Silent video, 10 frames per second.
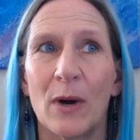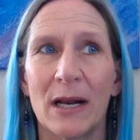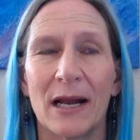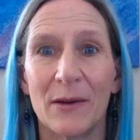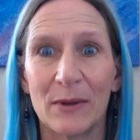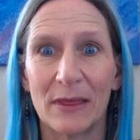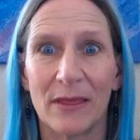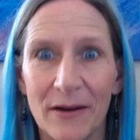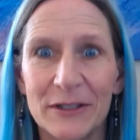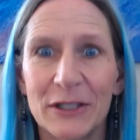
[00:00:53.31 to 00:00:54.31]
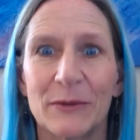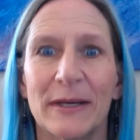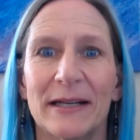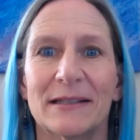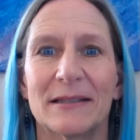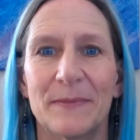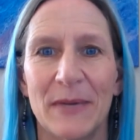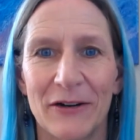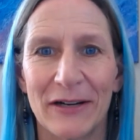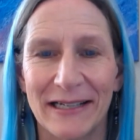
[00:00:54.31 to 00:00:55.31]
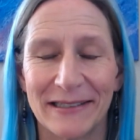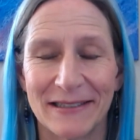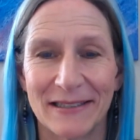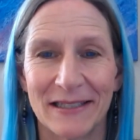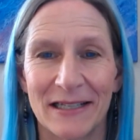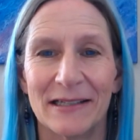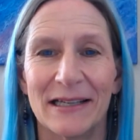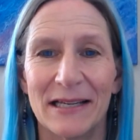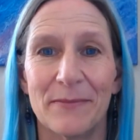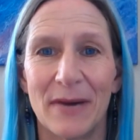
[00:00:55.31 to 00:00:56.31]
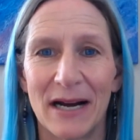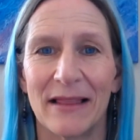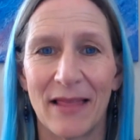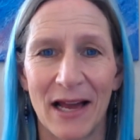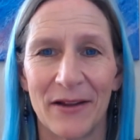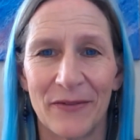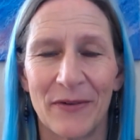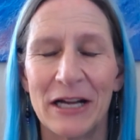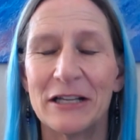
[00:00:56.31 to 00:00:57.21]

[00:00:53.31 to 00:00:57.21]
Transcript: what I would love to experience in my life,